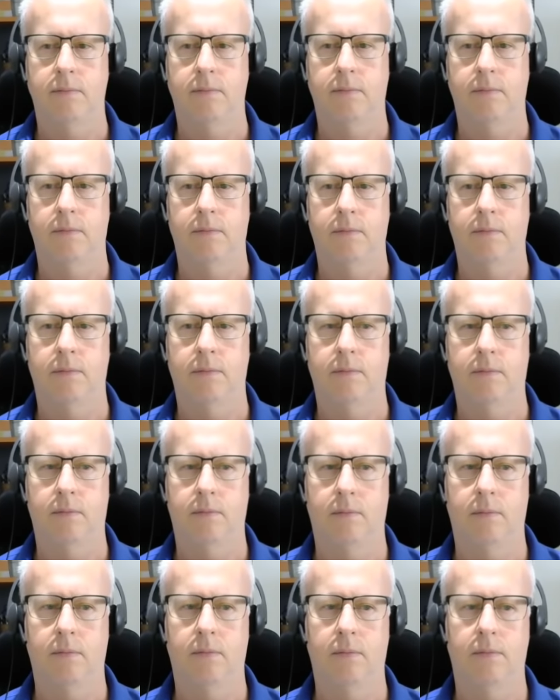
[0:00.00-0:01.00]

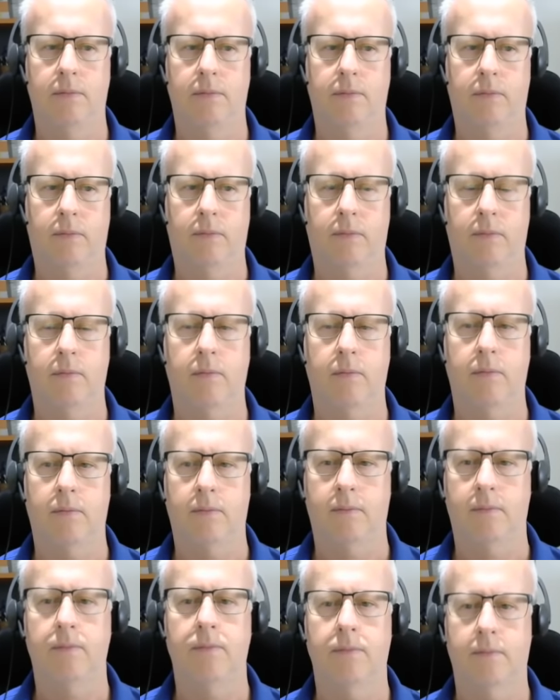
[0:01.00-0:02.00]

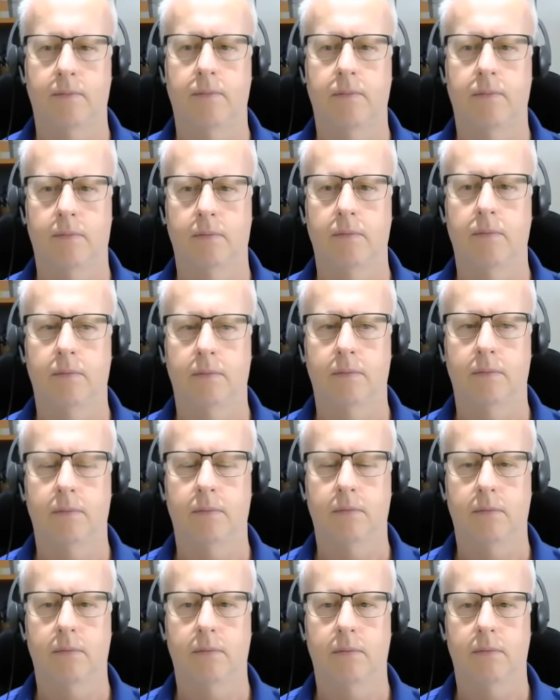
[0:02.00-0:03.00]

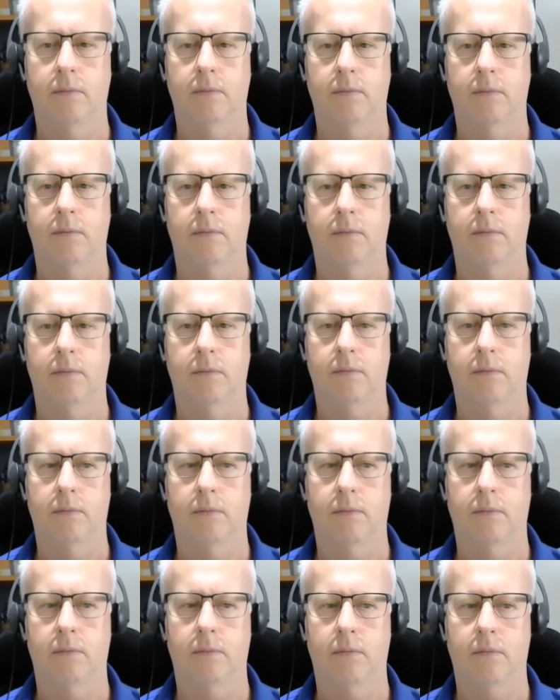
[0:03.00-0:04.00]

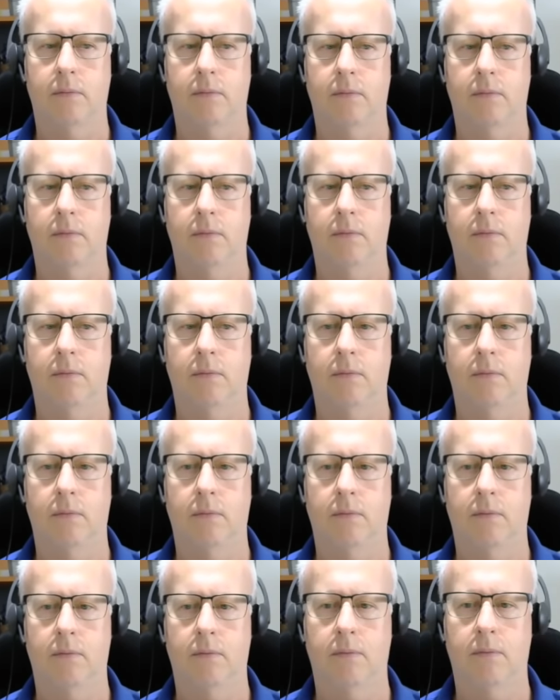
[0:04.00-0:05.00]

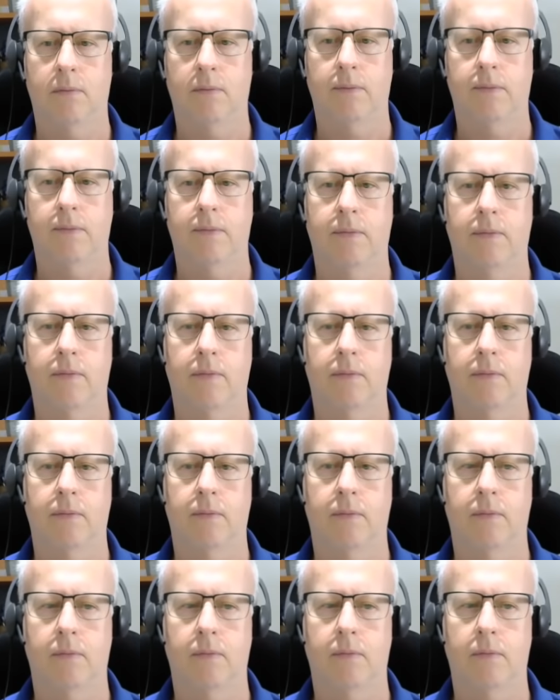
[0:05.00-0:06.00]

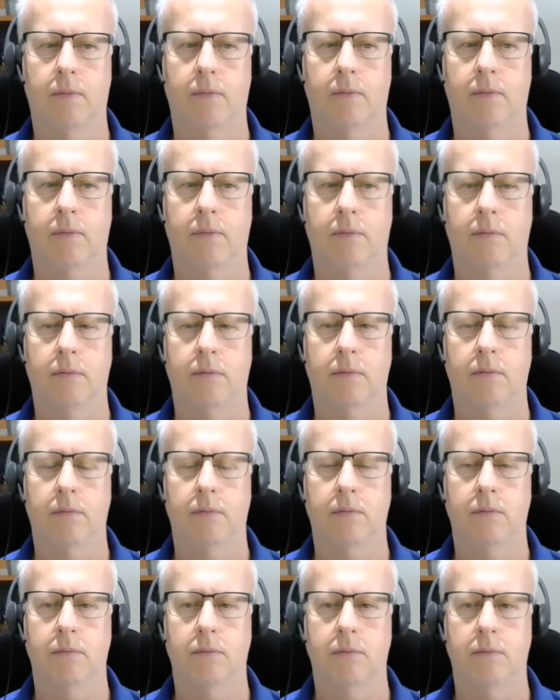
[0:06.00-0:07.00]

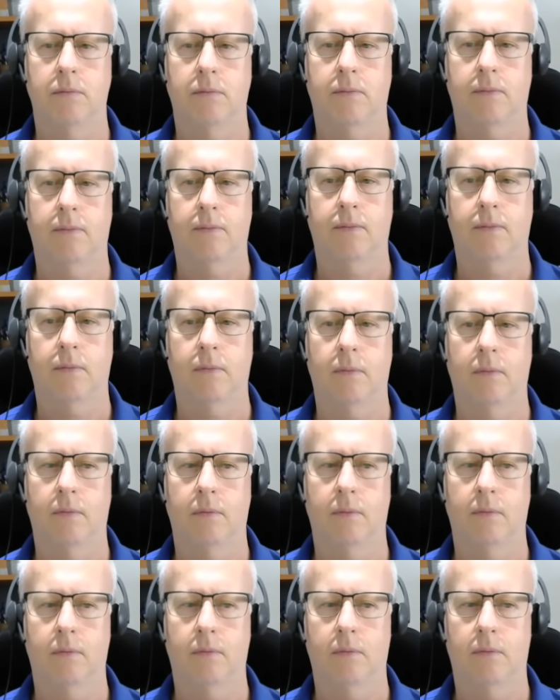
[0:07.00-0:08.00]
[no speech]